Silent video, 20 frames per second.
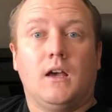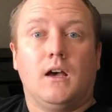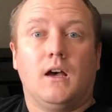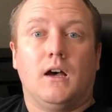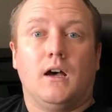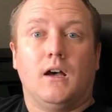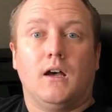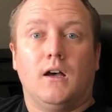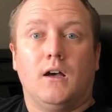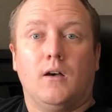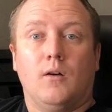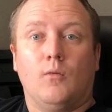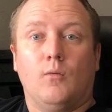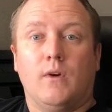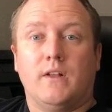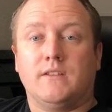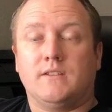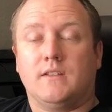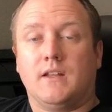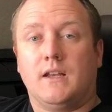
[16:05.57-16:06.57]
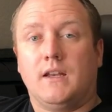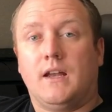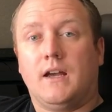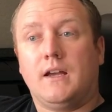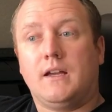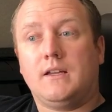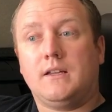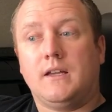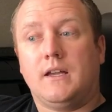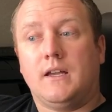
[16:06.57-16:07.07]
uh, Wednesday
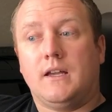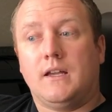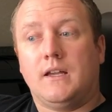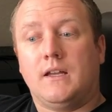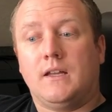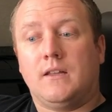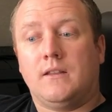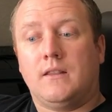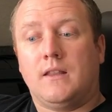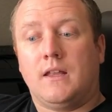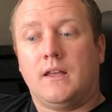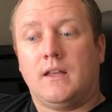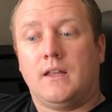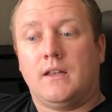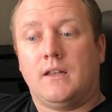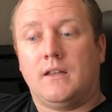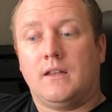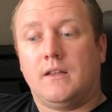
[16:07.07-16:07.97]
night, and then